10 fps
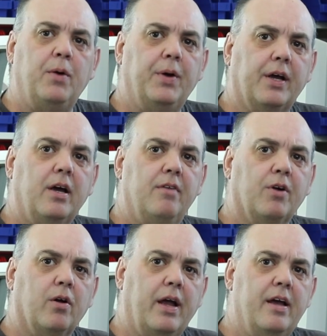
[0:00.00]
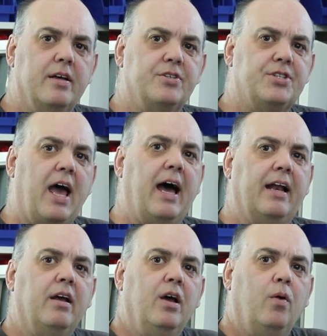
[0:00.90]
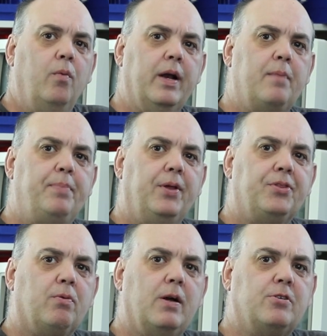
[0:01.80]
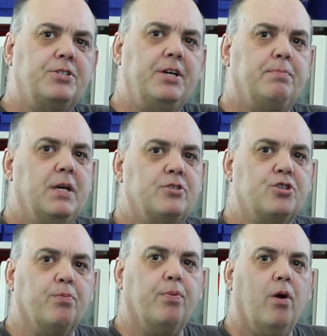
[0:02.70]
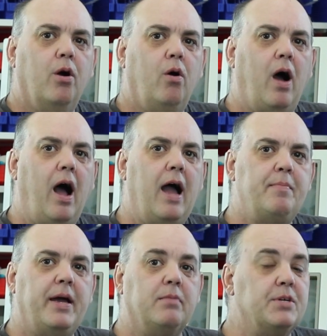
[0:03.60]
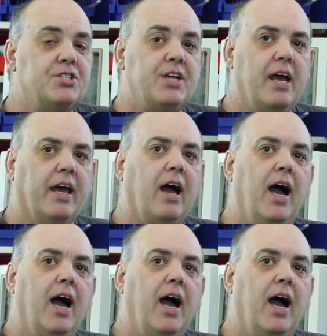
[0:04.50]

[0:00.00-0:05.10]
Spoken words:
I want to cover is that when I built the Retro Chip Tester Pro, I made a mistake.